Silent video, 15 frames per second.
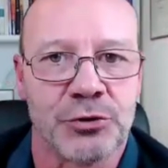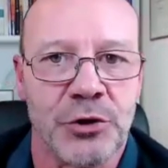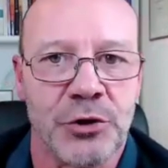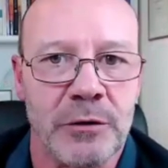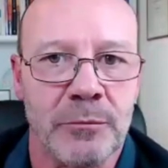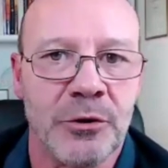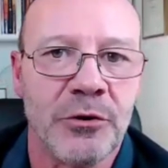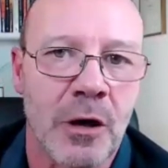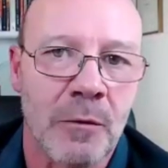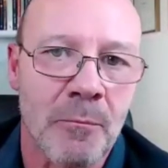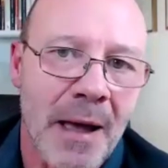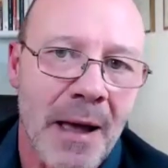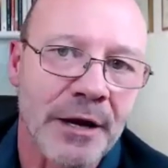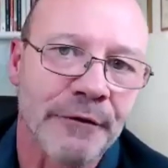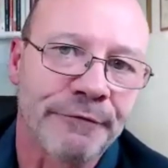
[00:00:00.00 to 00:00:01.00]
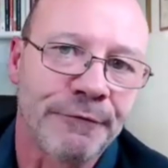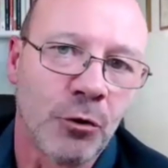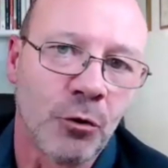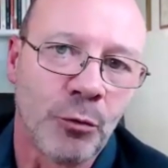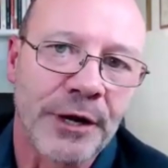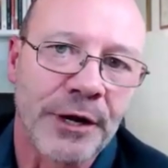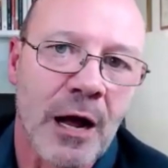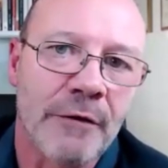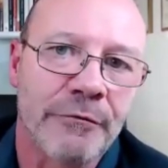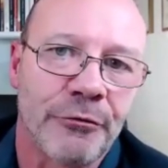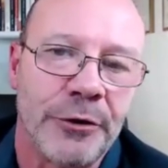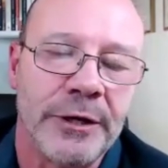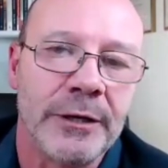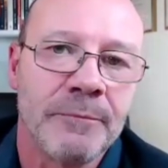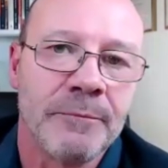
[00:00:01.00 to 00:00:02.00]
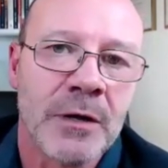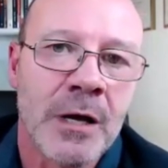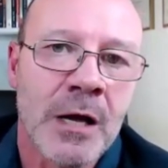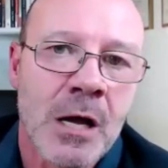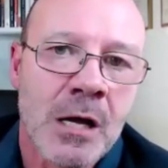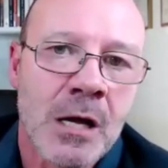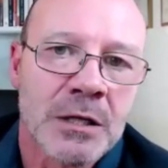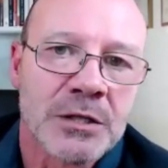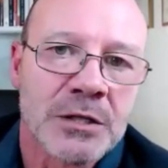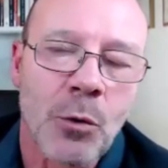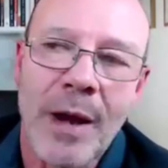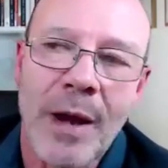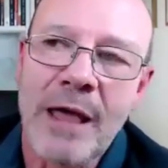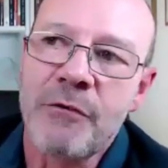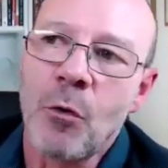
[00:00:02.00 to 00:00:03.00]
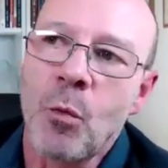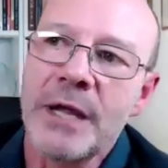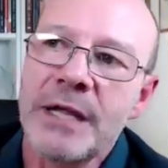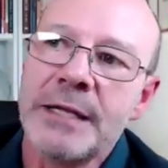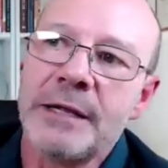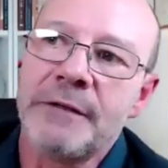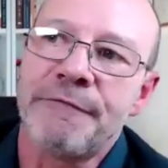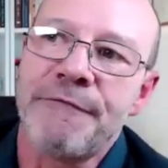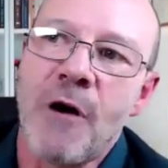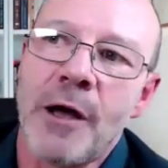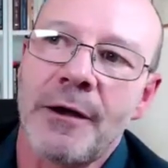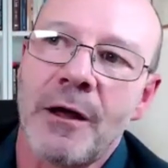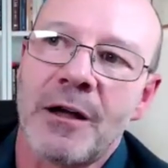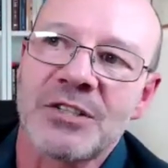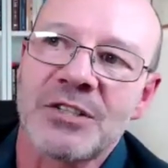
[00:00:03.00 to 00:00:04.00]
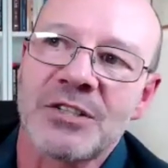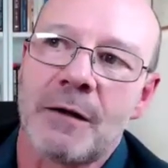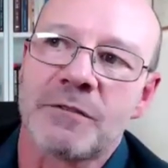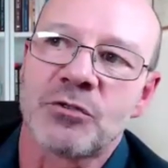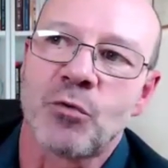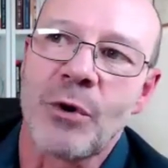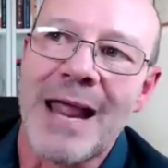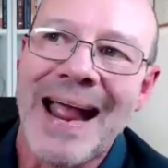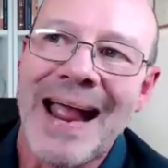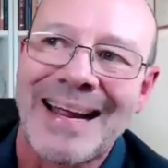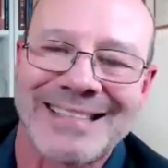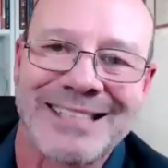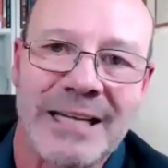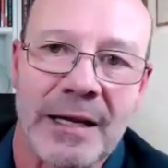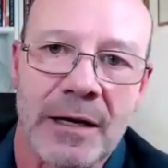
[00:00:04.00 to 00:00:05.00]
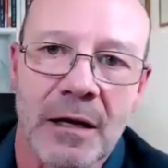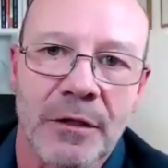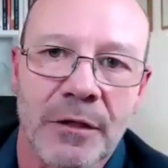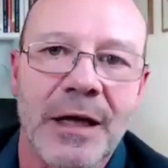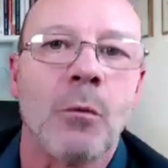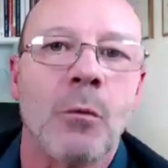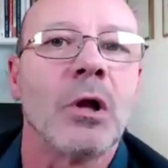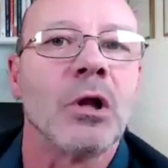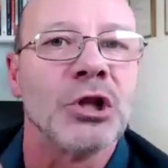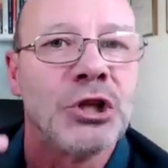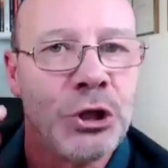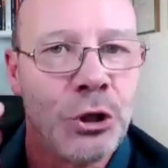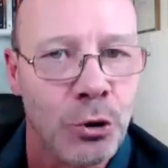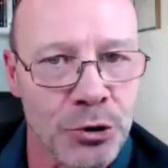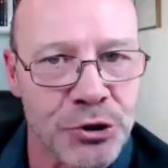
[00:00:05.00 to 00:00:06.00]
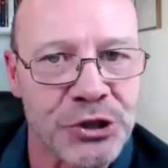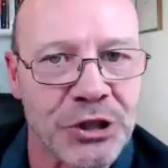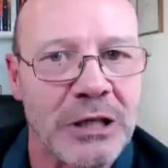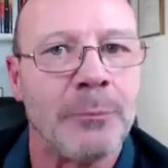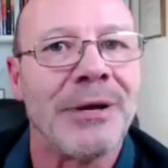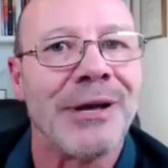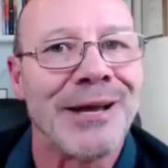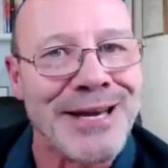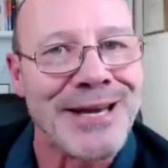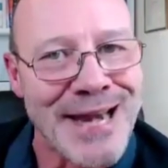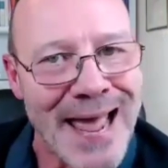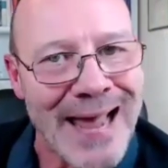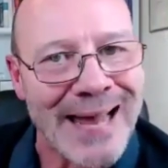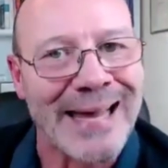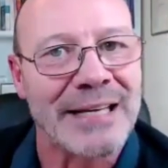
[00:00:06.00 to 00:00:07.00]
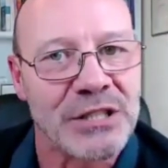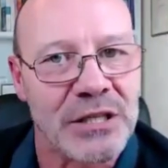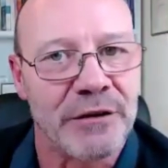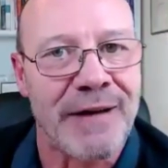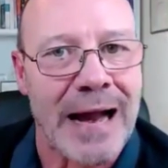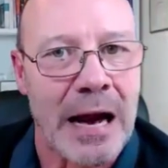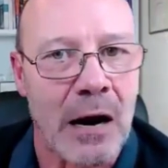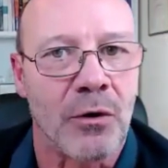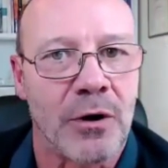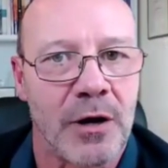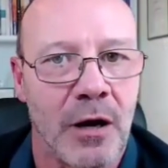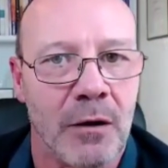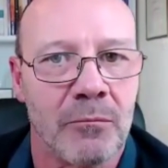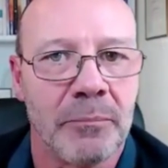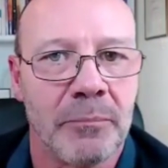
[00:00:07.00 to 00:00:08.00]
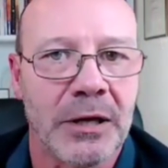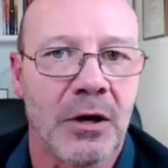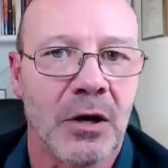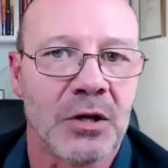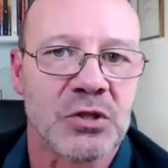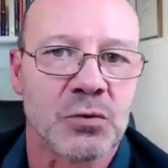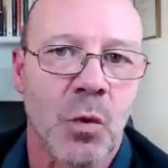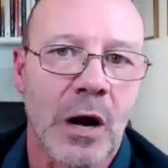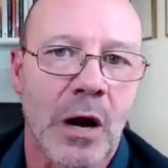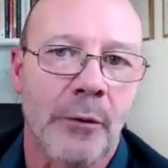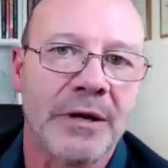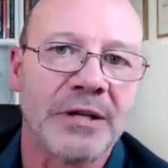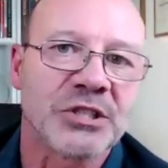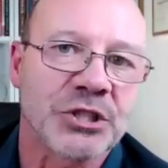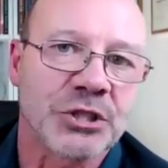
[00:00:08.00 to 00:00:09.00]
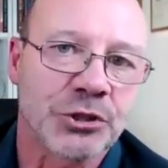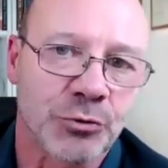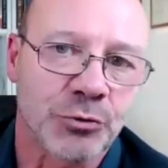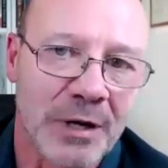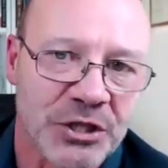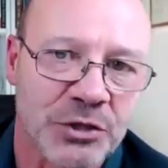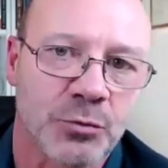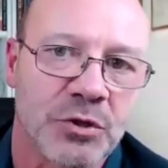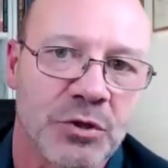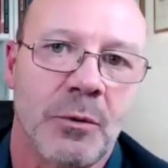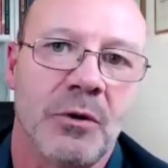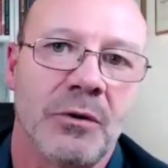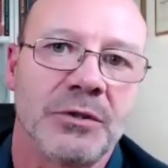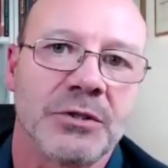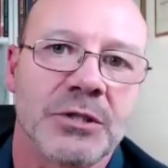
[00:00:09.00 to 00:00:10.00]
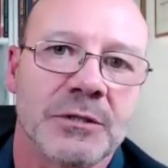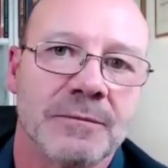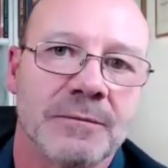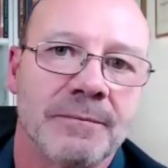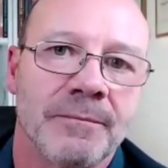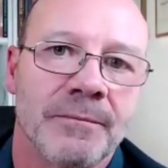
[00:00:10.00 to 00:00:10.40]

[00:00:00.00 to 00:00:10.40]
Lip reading: treatment and made a full recovery. So whenever we find ourselves reacting, there will usually be a negative outcome because we're in stress response.